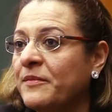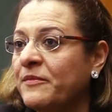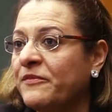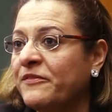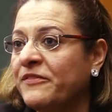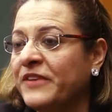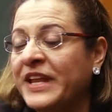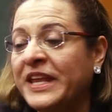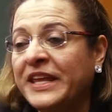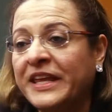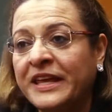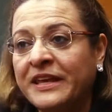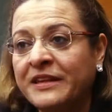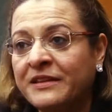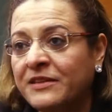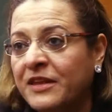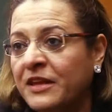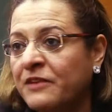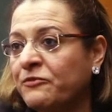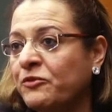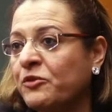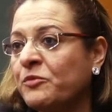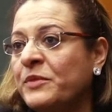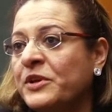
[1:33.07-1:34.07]
filling in the
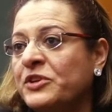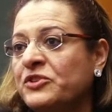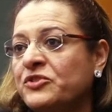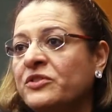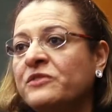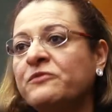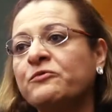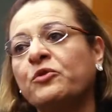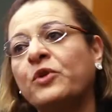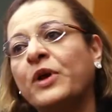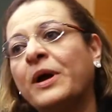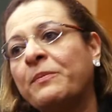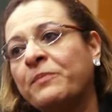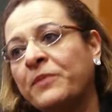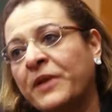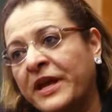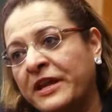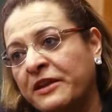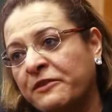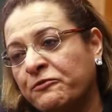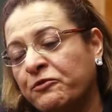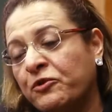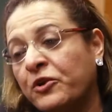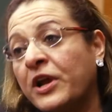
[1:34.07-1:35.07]
information for
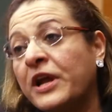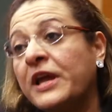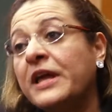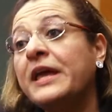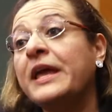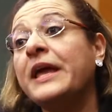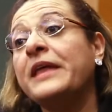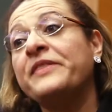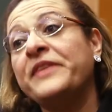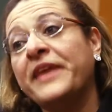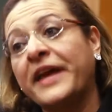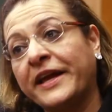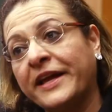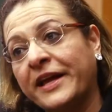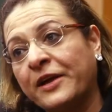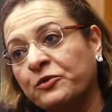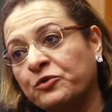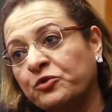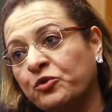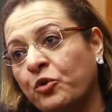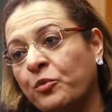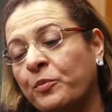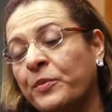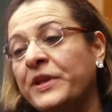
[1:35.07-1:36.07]
applying for the
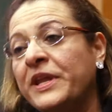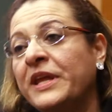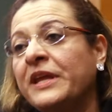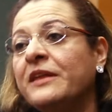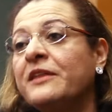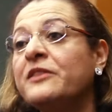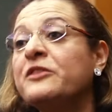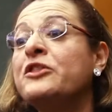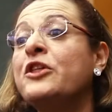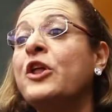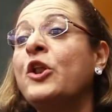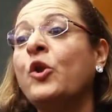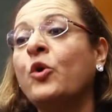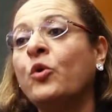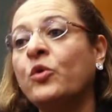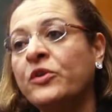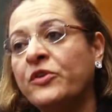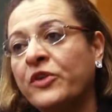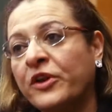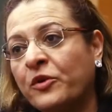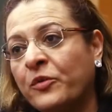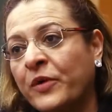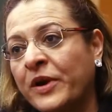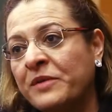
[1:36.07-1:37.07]
account opening, the loan
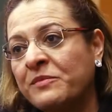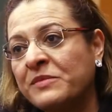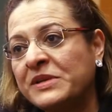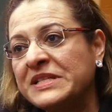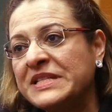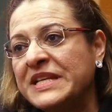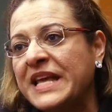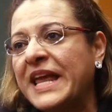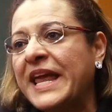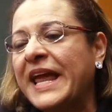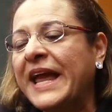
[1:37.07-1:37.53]
requirements,